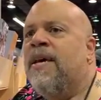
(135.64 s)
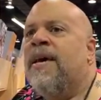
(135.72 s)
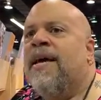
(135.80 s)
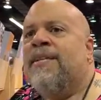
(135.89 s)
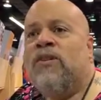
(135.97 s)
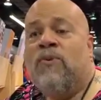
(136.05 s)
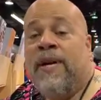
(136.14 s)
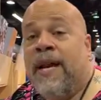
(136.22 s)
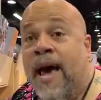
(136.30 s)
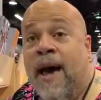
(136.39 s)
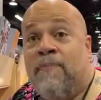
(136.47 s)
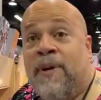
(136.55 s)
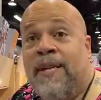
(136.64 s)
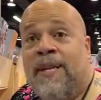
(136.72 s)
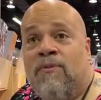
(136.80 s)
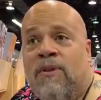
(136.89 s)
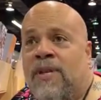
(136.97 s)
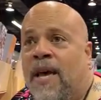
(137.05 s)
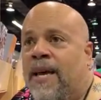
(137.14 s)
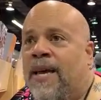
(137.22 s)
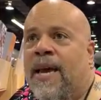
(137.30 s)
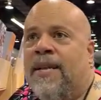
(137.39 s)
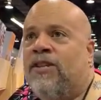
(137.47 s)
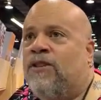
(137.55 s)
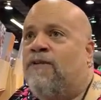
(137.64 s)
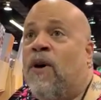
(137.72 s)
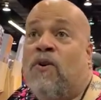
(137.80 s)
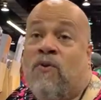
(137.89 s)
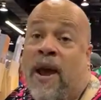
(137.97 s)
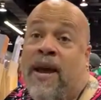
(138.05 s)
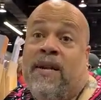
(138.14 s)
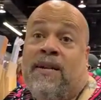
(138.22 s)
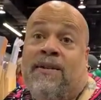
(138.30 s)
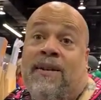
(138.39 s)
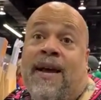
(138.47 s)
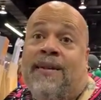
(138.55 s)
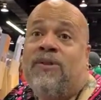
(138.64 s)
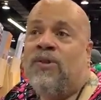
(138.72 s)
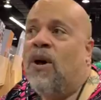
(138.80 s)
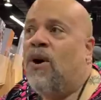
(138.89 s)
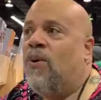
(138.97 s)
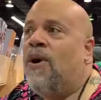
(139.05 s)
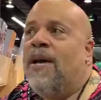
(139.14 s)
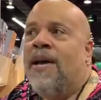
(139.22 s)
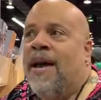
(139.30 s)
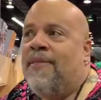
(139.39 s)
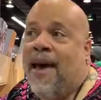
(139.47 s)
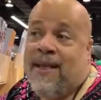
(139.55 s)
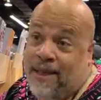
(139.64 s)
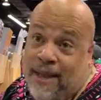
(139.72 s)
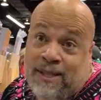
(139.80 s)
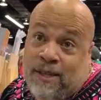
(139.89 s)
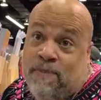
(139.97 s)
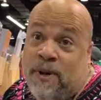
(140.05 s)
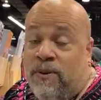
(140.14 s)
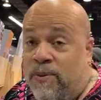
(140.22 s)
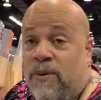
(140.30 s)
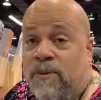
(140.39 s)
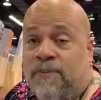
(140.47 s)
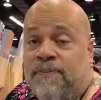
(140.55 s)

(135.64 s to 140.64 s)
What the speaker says: And so when it happened, it was like, it just felt great. And and that led to Bitter Root.